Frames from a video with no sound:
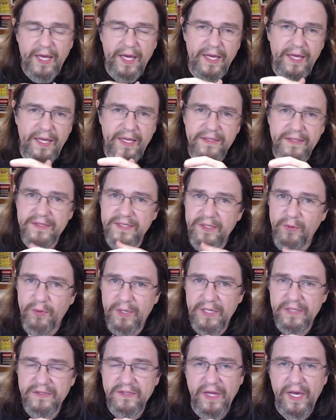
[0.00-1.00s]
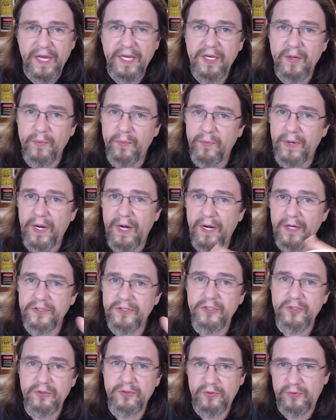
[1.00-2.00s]
and see what it's like compared
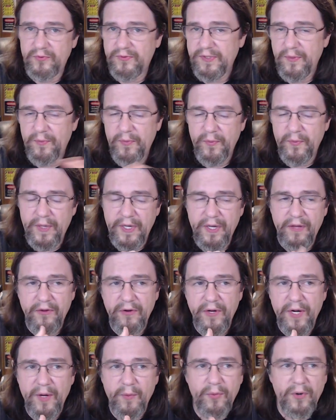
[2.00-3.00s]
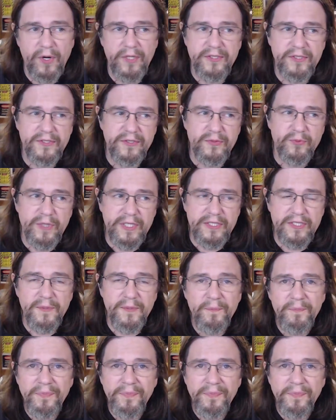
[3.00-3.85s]
to some of my other airbrushes, which